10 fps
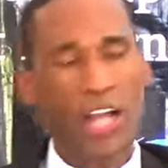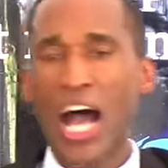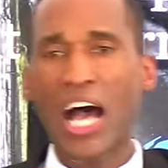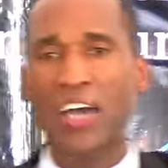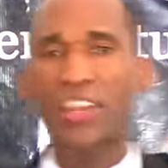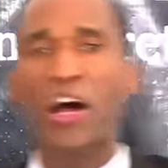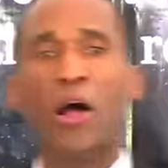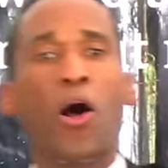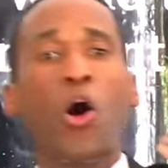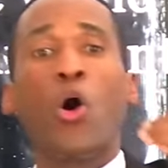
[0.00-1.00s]
God
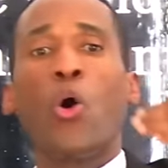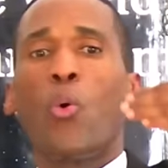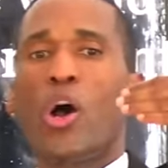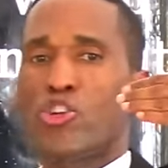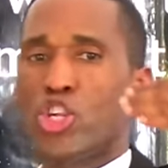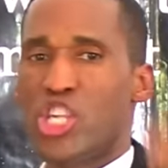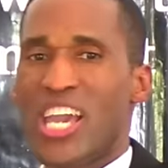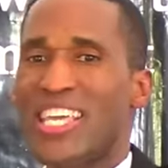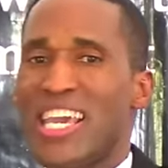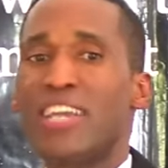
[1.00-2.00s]
was
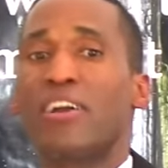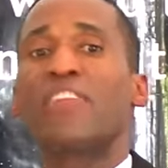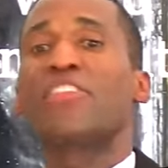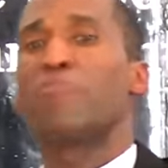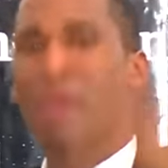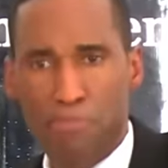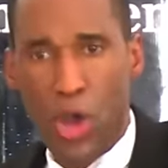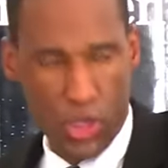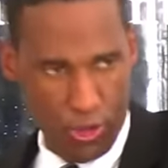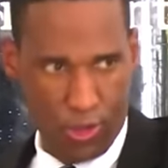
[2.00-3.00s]
shaking the
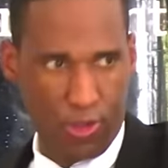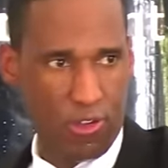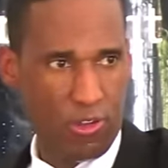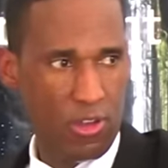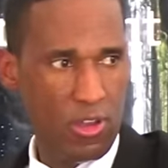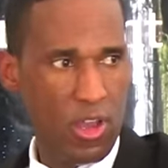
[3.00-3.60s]
members,